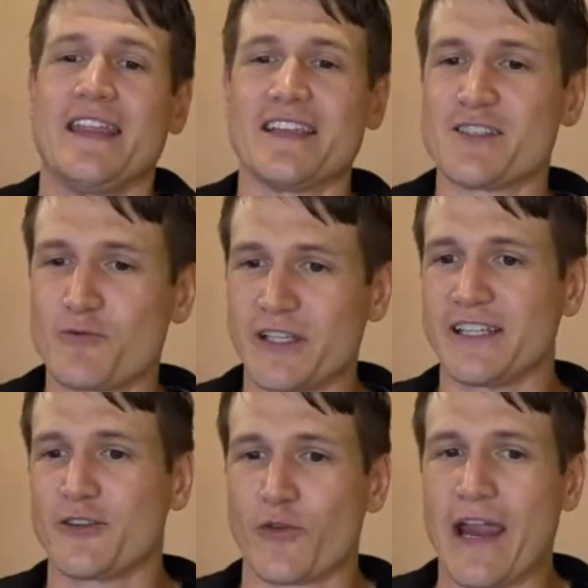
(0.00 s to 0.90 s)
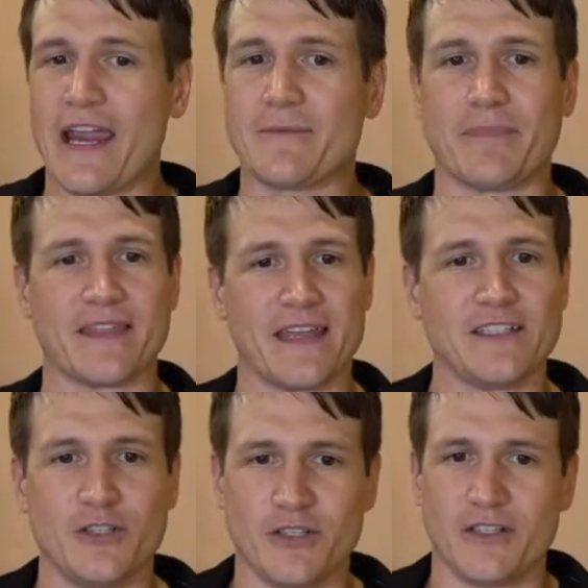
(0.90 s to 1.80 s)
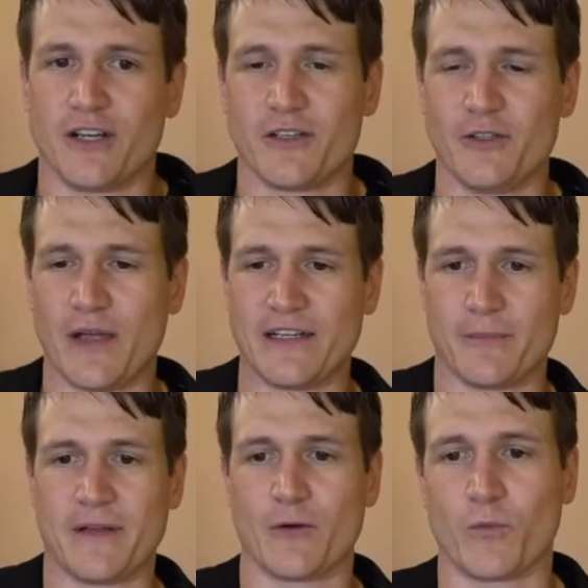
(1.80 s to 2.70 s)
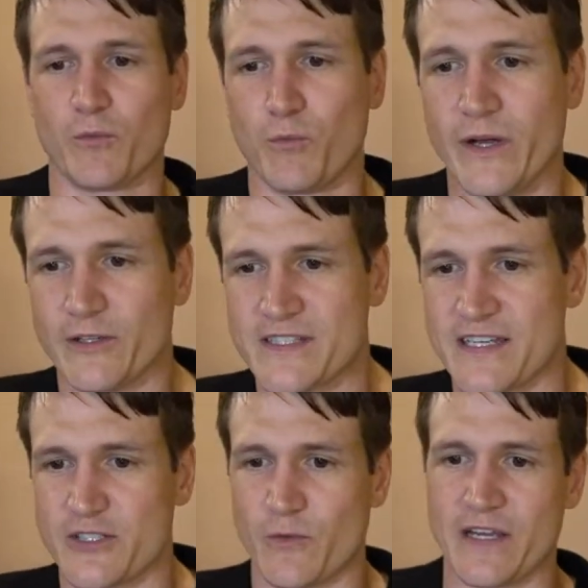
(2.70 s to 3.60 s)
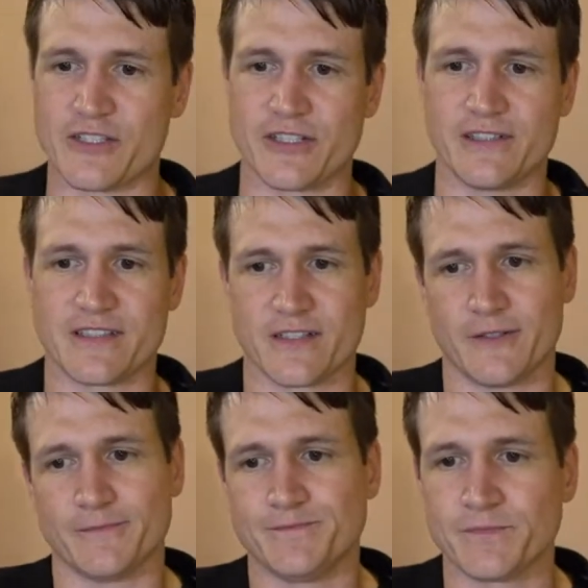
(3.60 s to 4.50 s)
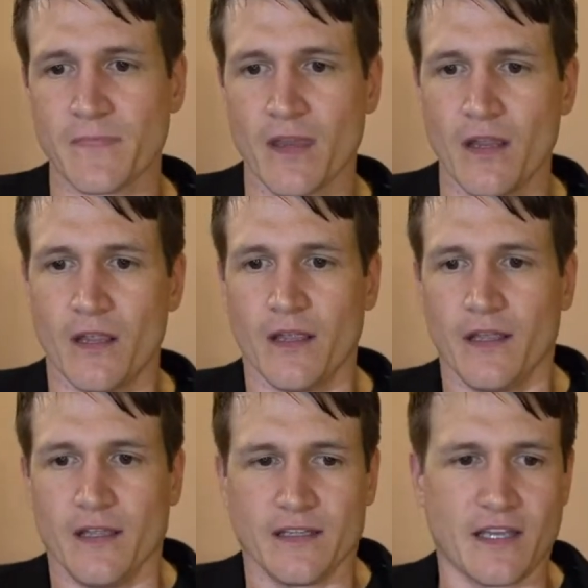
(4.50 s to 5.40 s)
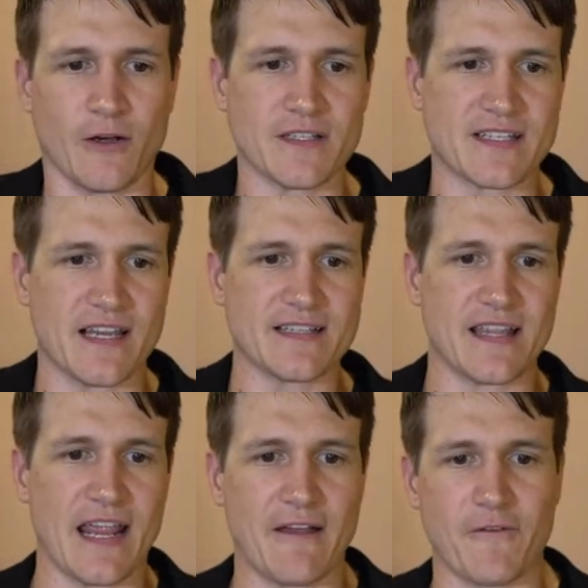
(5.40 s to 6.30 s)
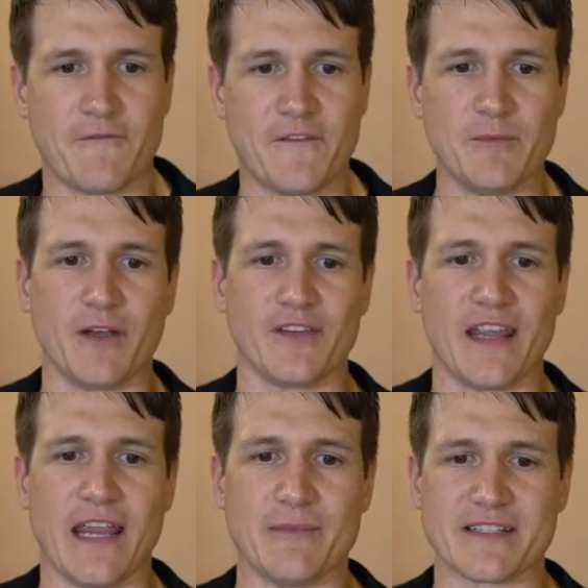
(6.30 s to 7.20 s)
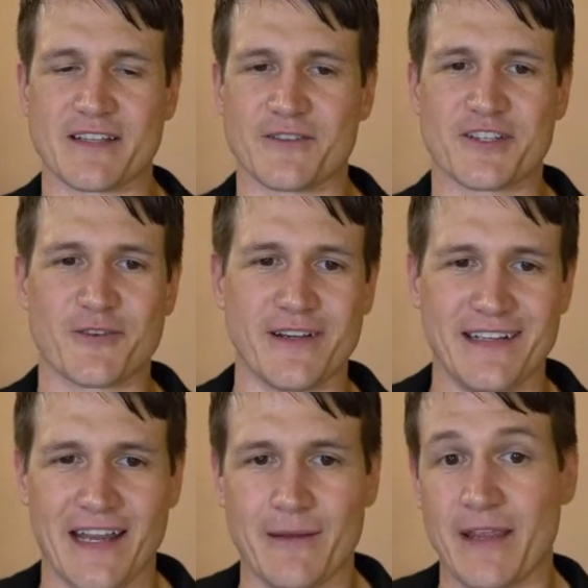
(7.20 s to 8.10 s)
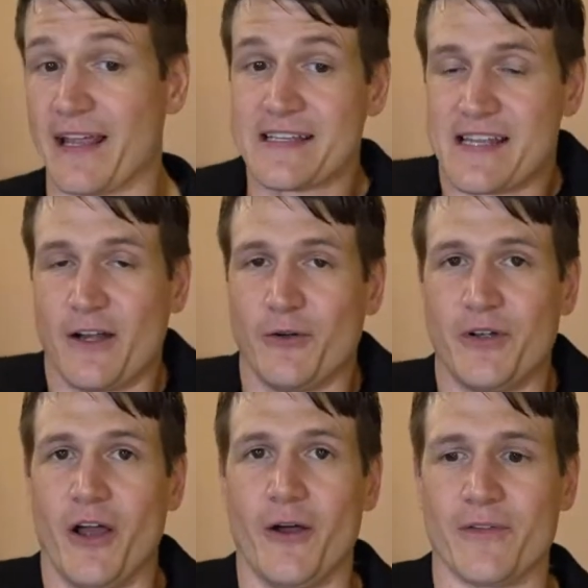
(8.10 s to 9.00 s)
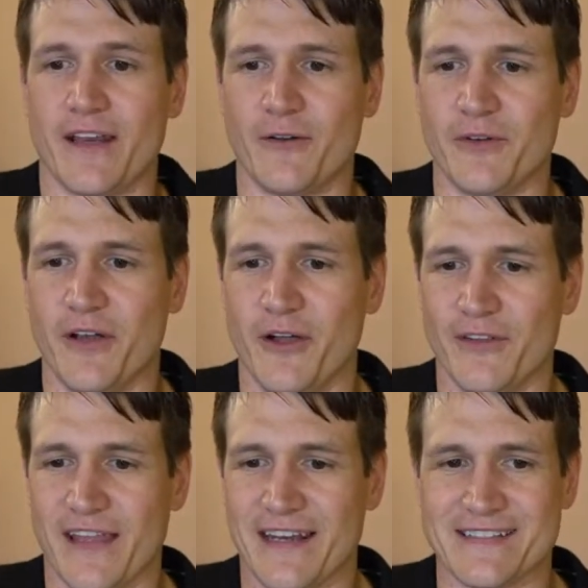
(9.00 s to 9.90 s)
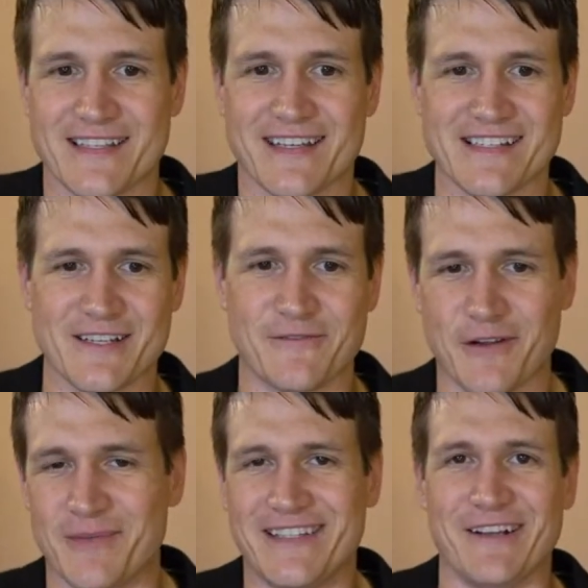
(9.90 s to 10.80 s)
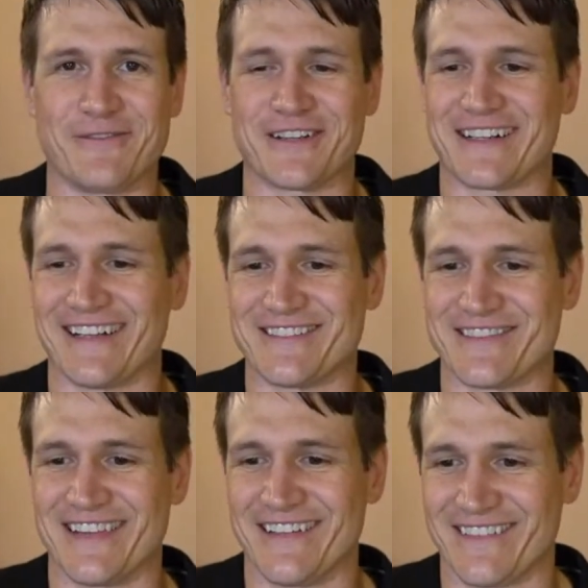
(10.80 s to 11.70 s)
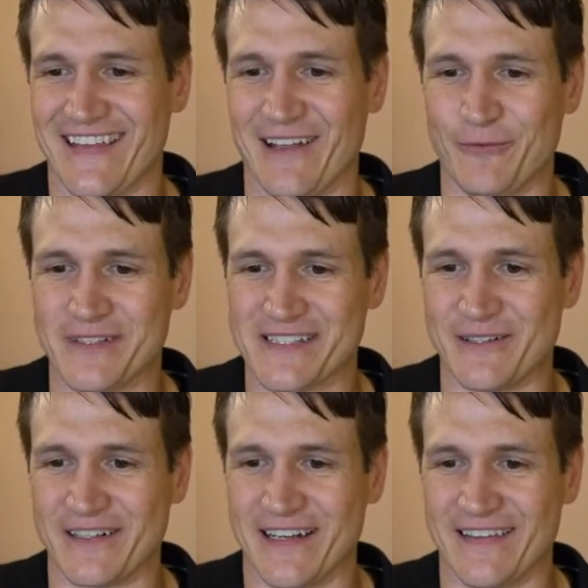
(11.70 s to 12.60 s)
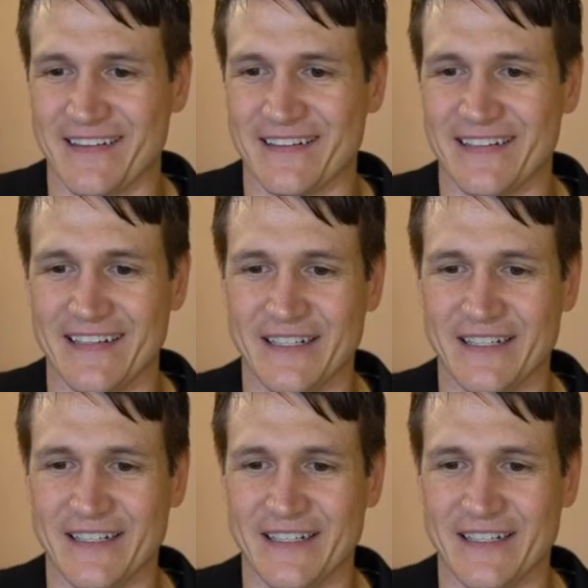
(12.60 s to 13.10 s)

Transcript: This is really great. But then you you know you end up in a weird situation. So Karen says they have a female name as their screen name. Yeah, because they don't know. They don't know that it's because they're from a different country. They don't get what's going on there.